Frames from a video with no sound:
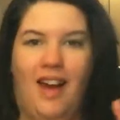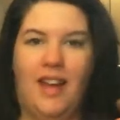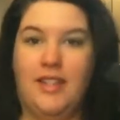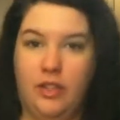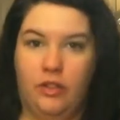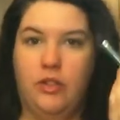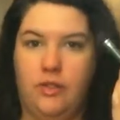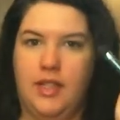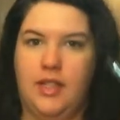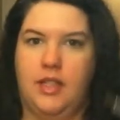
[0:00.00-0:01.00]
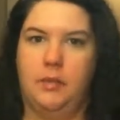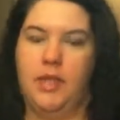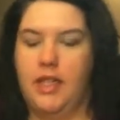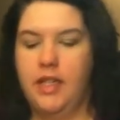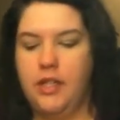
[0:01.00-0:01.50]
I still use this to
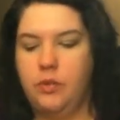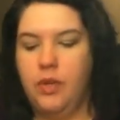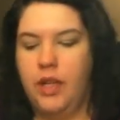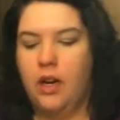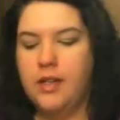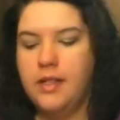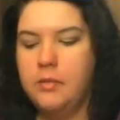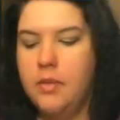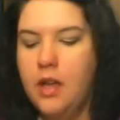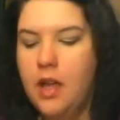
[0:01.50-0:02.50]
blend. It's really awesome.